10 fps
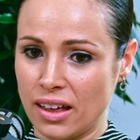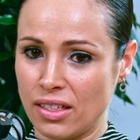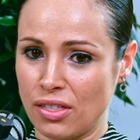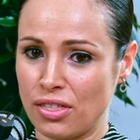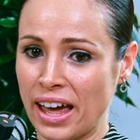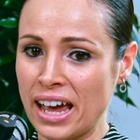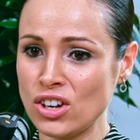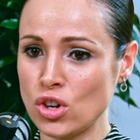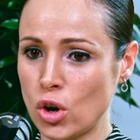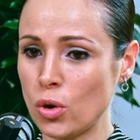they
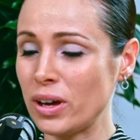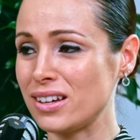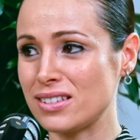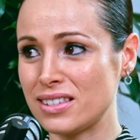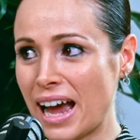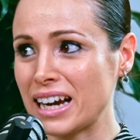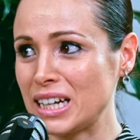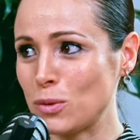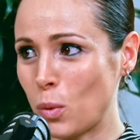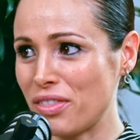know
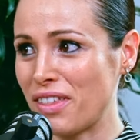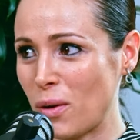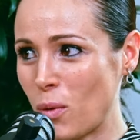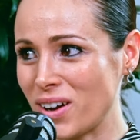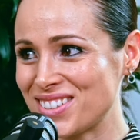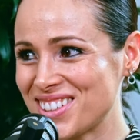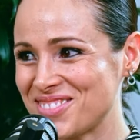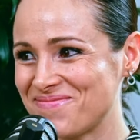exactly what they want.